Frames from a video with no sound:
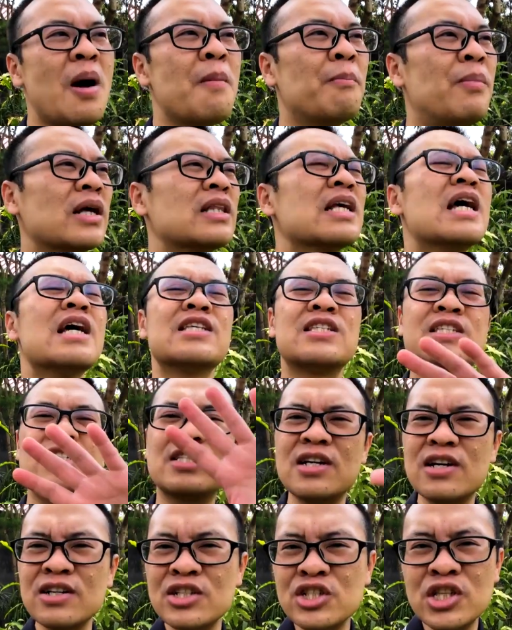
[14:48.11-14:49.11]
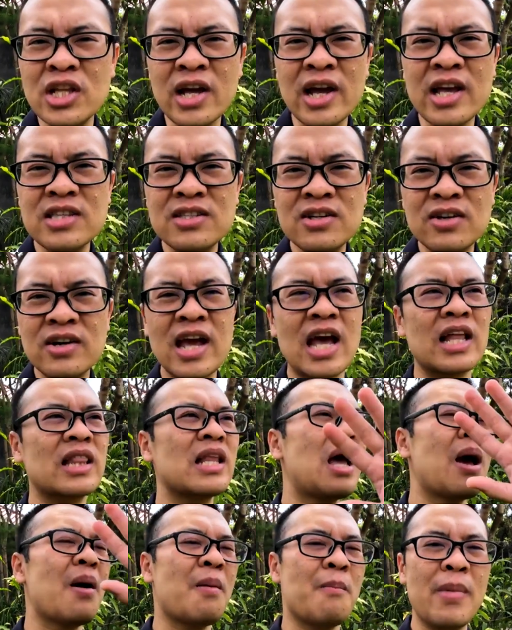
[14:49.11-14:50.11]
But search the internet,
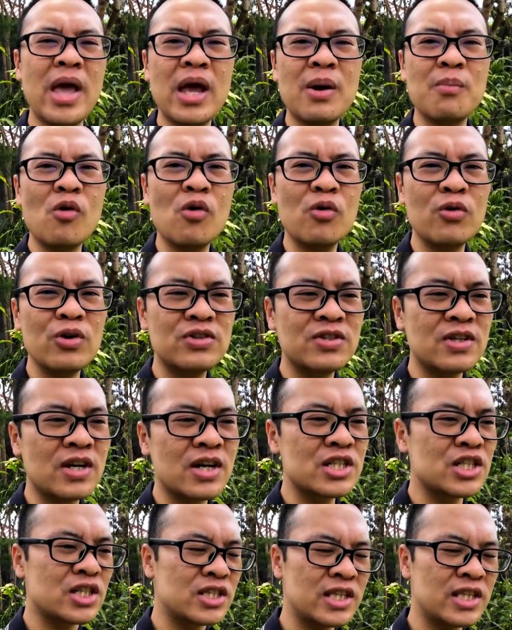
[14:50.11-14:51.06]
make more research,